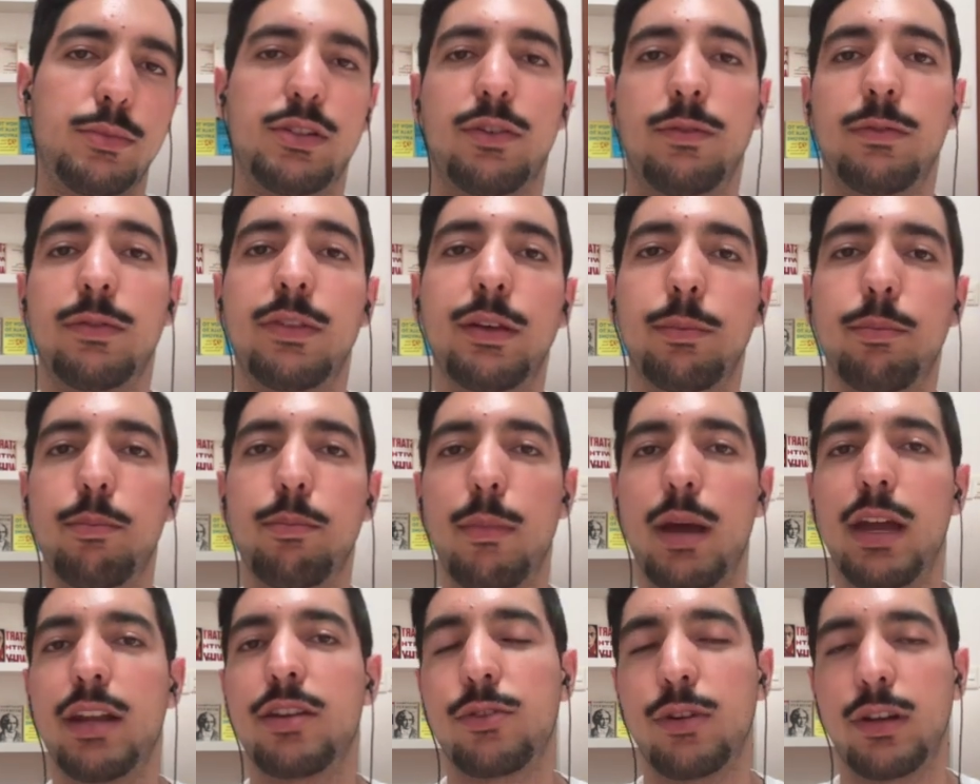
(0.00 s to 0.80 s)
of the
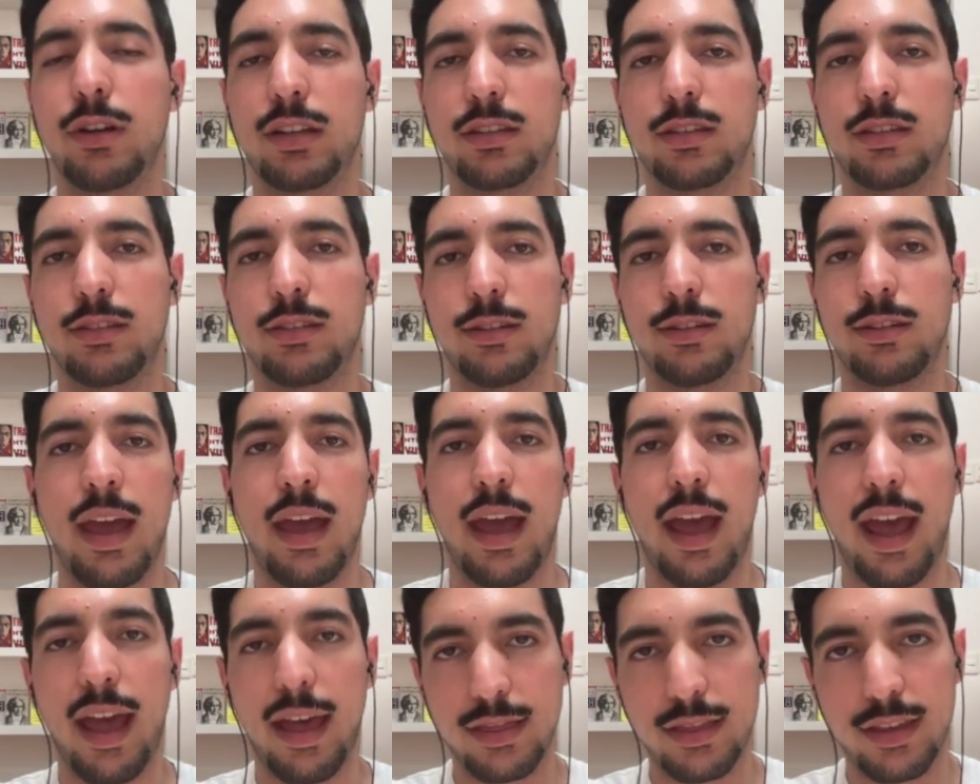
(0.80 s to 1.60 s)
metrics
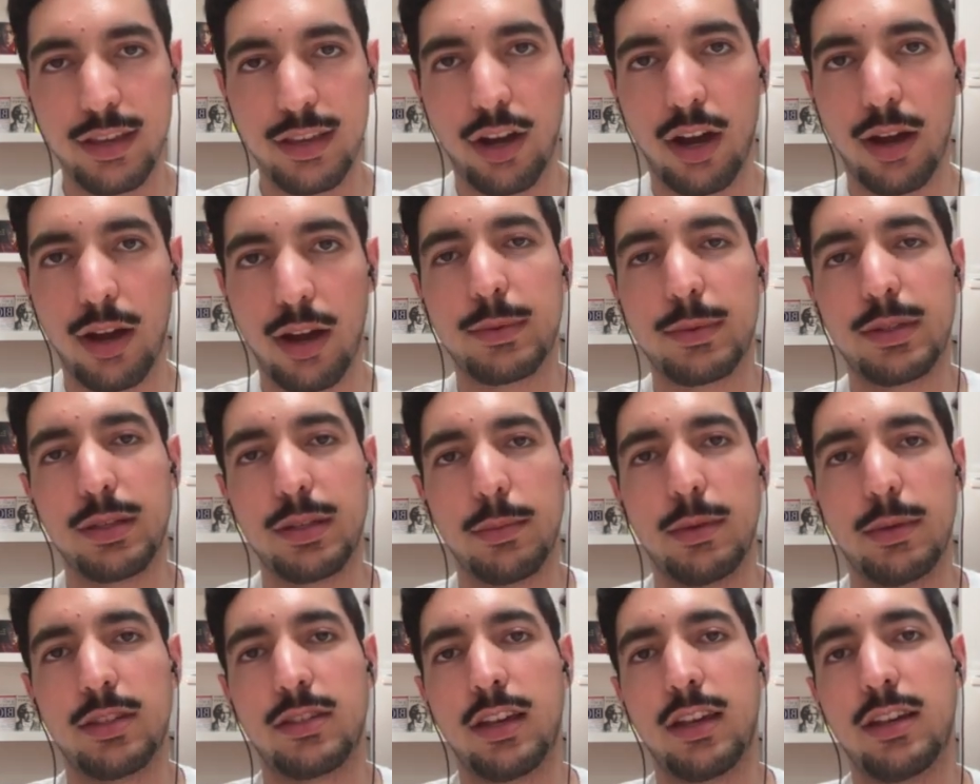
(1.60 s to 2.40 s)
and the
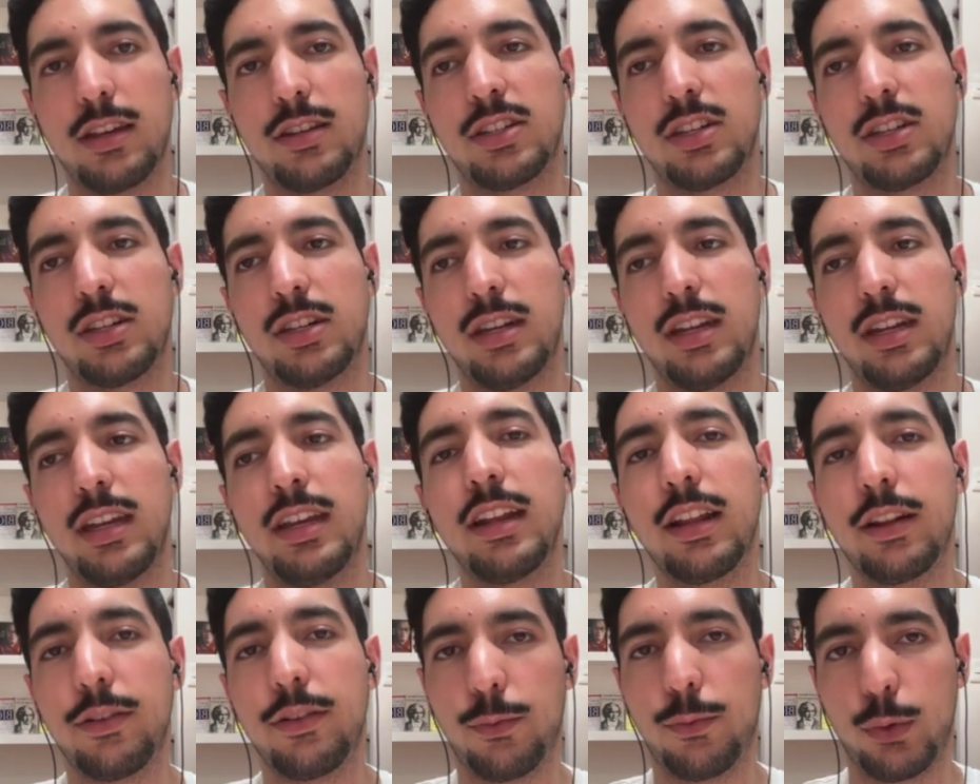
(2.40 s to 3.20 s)
optimization
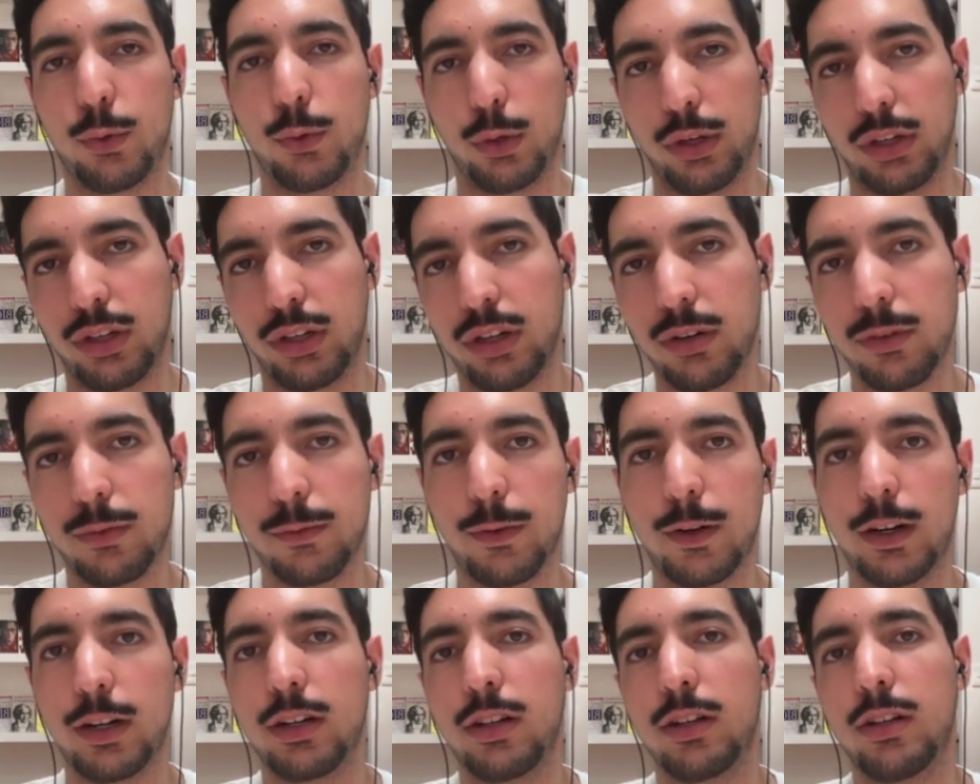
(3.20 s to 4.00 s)
needed for your
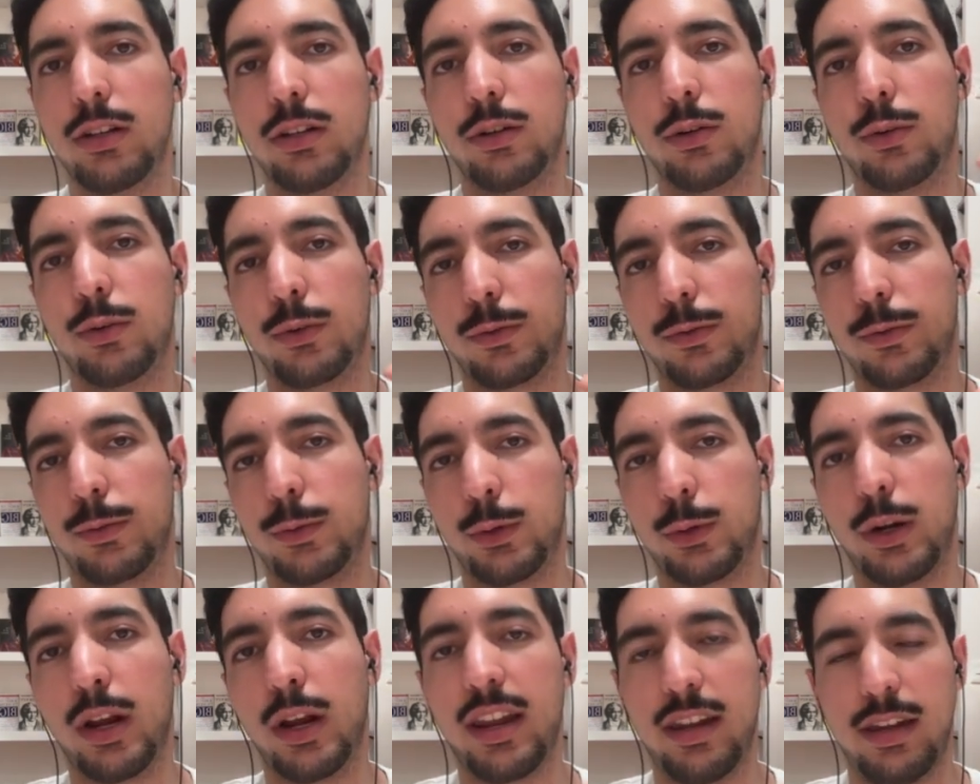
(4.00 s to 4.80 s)
funnel or
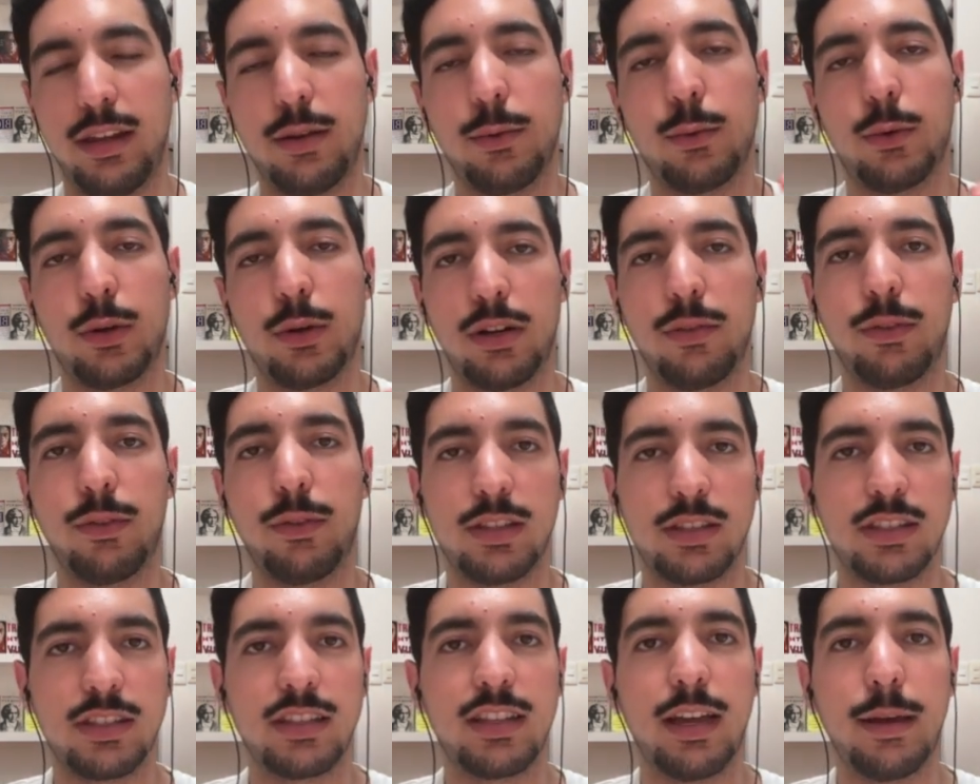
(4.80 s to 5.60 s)
for any one of
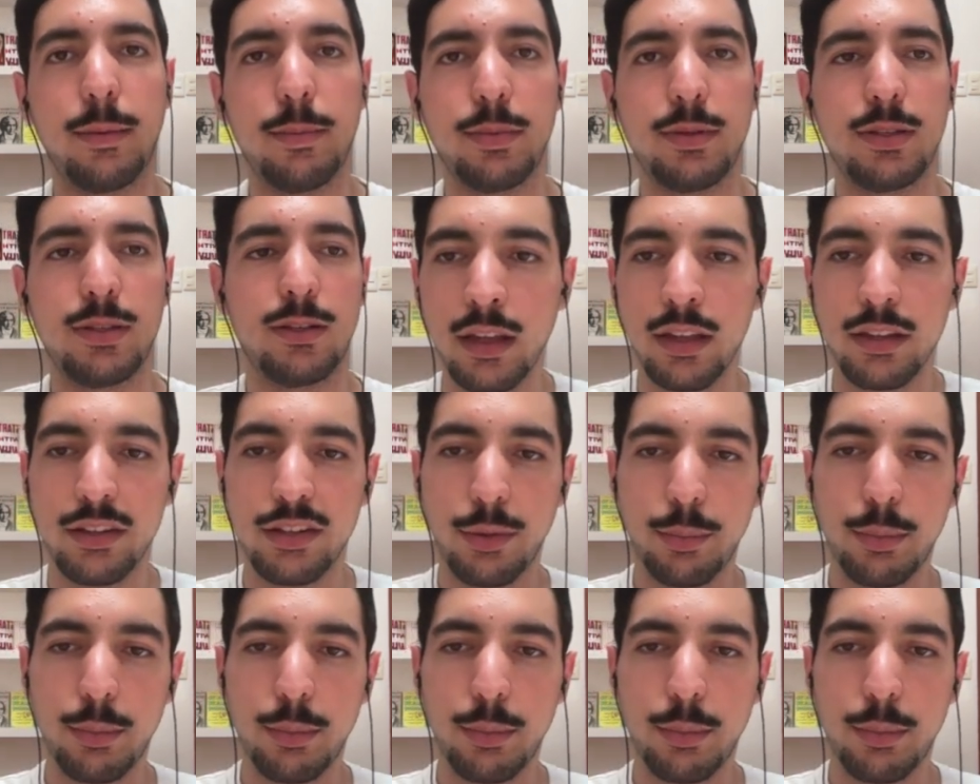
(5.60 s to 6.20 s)
the steps.